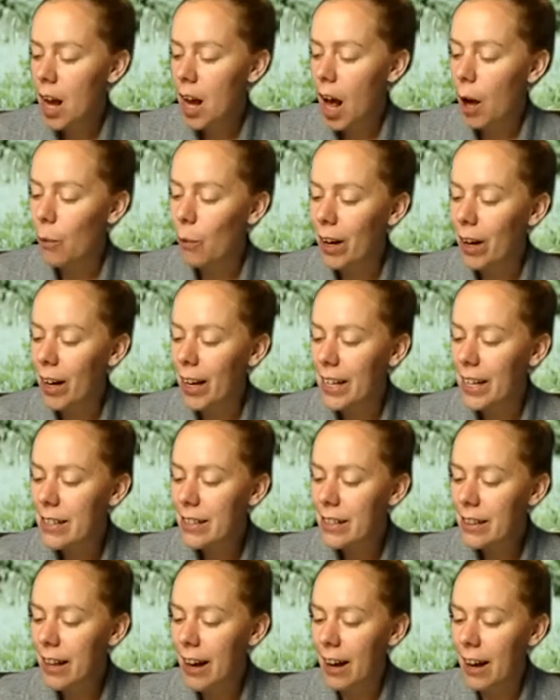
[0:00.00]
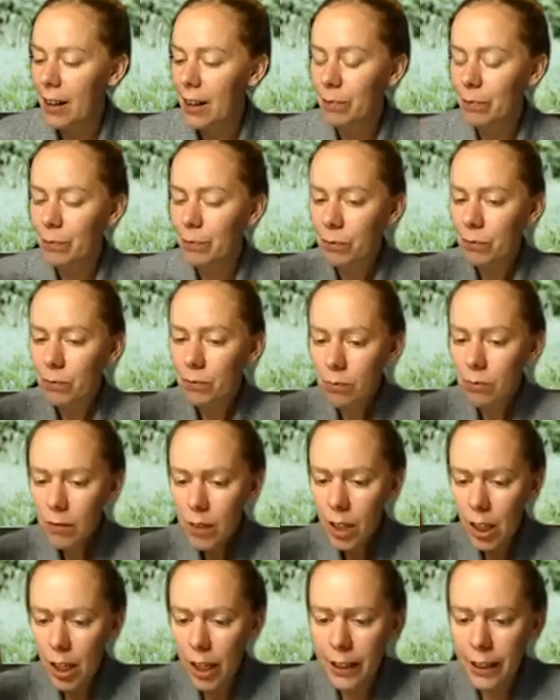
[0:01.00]
And when I did that,
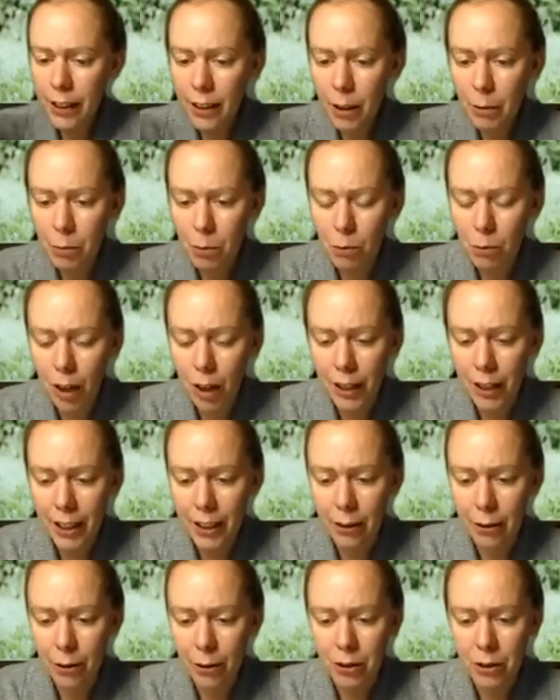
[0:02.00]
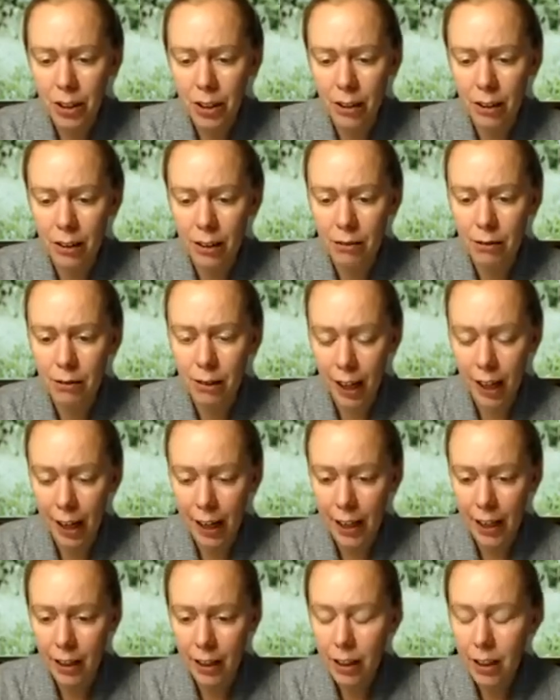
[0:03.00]
I ended up running through a tunnel of light,